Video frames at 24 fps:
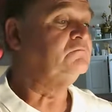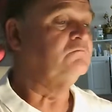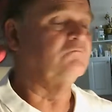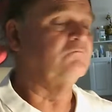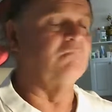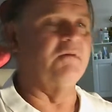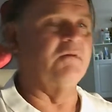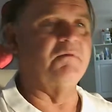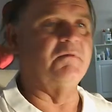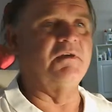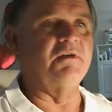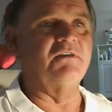
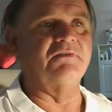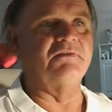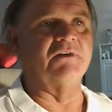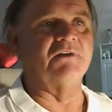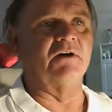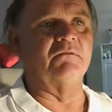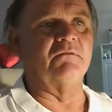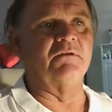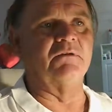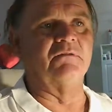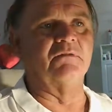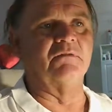Maybe he
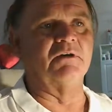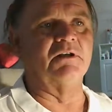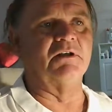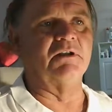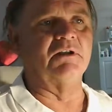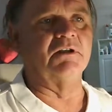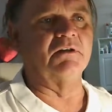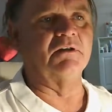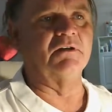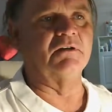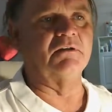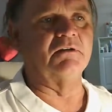thought we were going
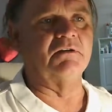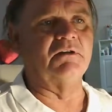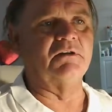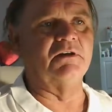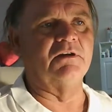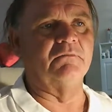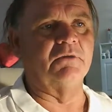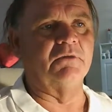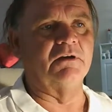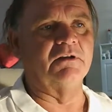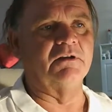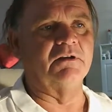to
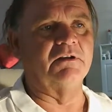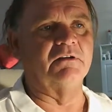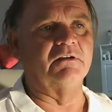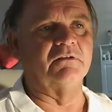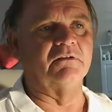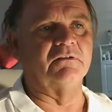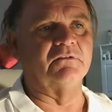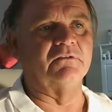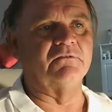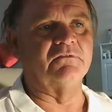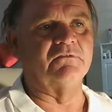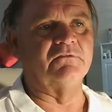come on here
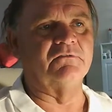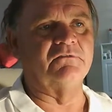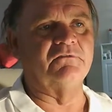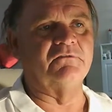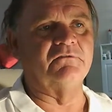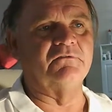and